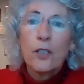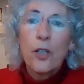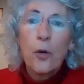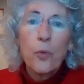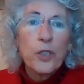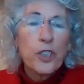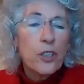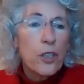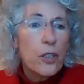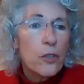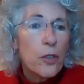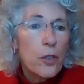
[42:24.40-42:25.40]
So we're just
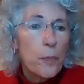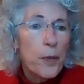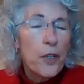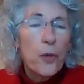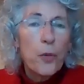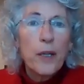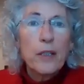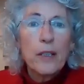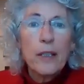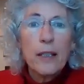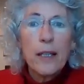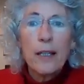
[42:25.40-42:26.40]
going to look pretty
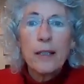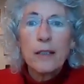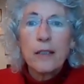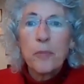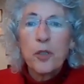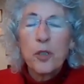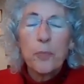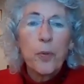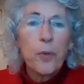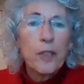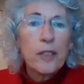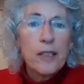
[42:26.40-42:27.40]
quickly at some
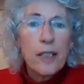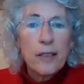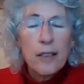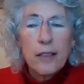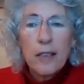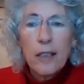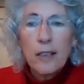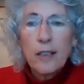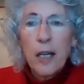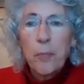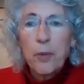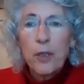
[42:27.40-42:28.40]
supports. This is an
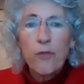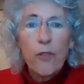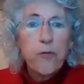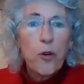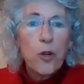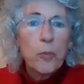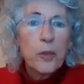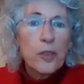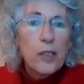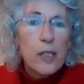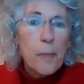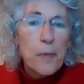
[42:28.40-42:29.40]
example of a formal
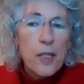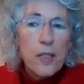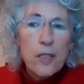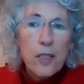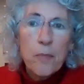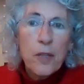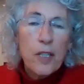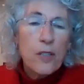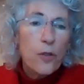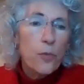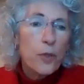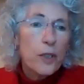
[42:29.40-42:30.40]
sleep system.
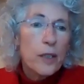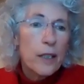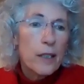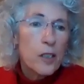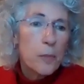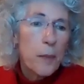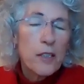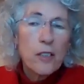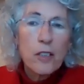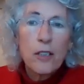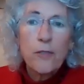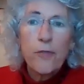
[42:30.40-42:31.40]
These are really
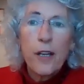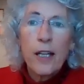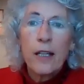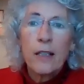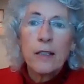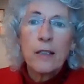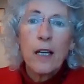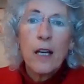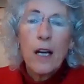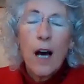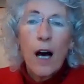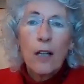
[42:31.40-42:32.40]
expensive and
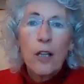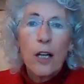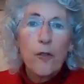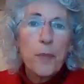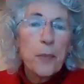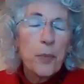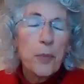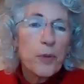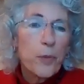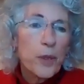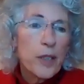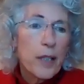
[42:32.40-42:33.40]
a lot of
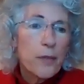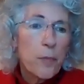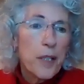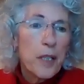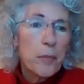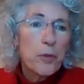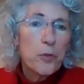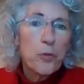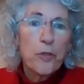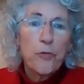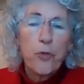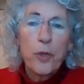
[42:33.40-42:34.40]
people will never be able
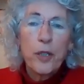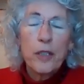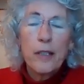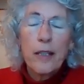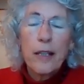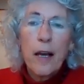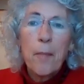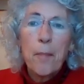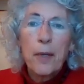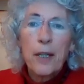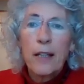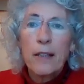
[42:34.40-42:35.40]
to afford them,
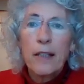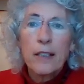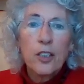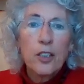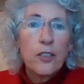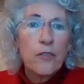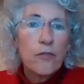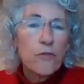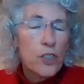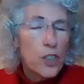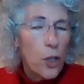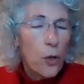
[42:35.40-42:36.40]
but I like to
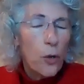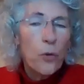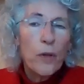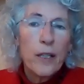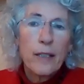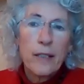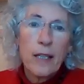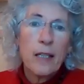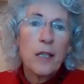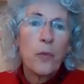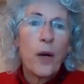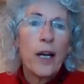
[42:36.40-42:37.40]
show it
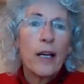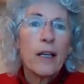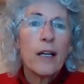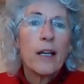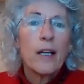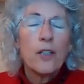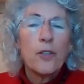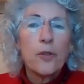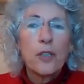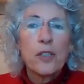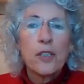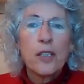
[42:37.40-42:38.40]
anyway. You
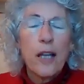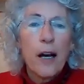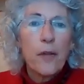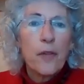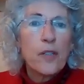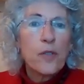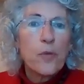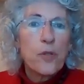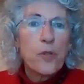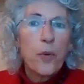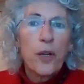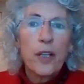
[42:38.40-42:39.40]
can see how this
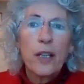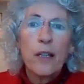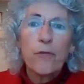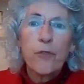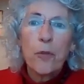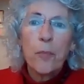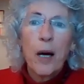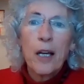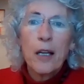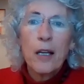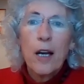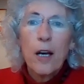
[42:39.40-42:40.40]
was working for
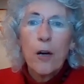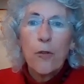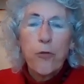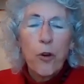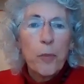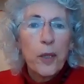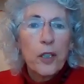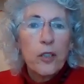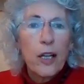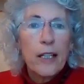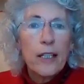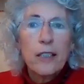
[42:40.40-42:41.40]
my former
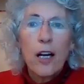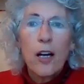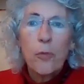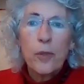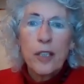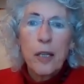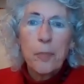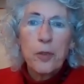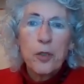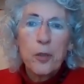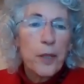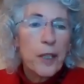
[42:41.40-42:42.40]
client, how it was
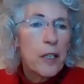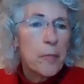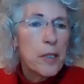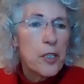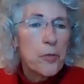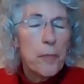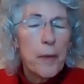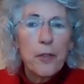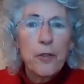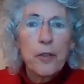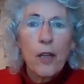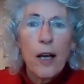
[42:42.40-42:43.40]
able to bring him into
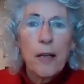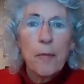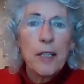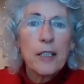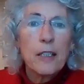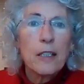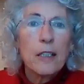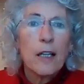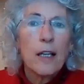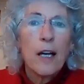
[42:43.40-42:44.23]
better alignment.